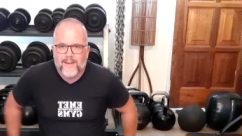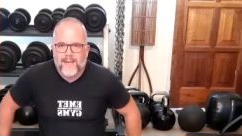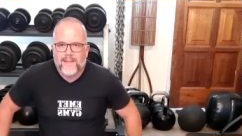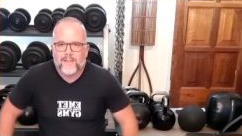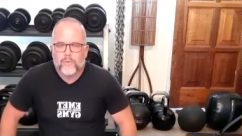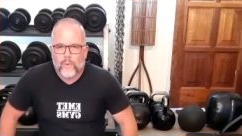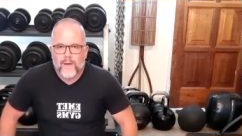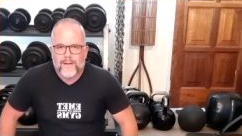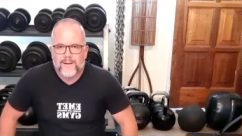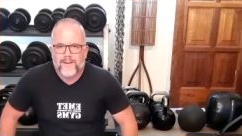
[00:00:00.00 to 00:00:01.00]
and then
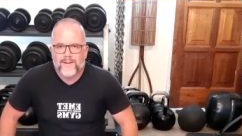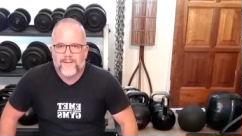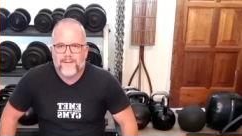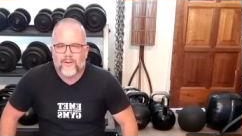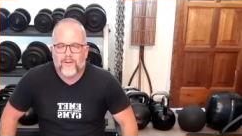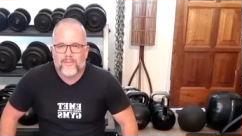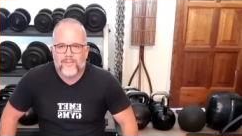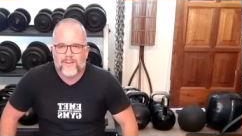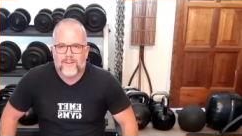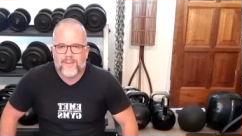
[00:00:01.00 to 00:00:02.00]
one
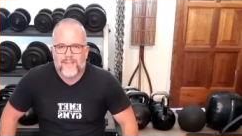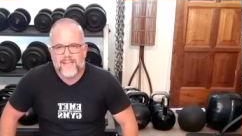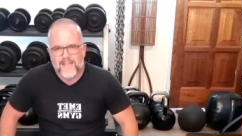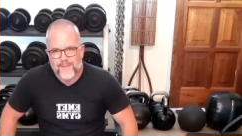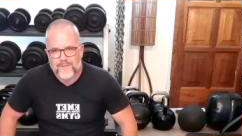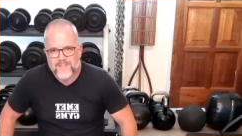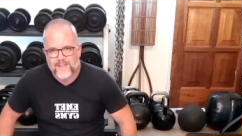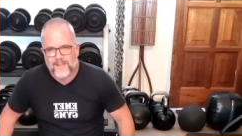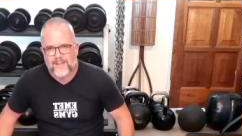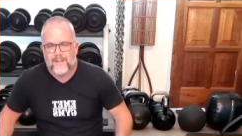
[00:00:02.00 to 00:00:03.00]
on the left
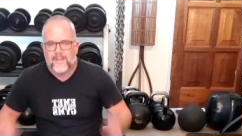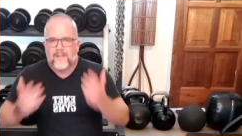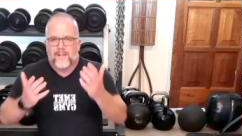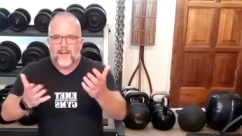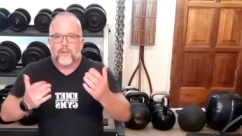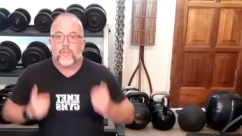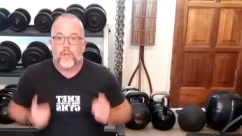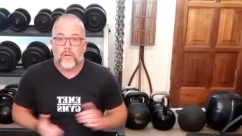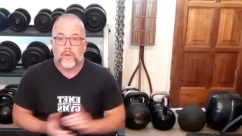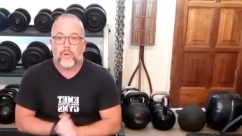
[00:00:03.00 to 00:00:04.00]
side. I'll show
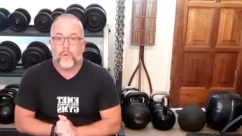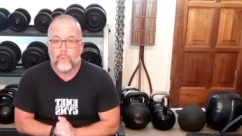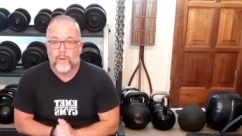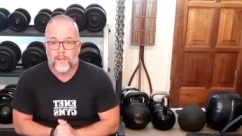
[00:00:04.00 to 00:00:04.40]
you what it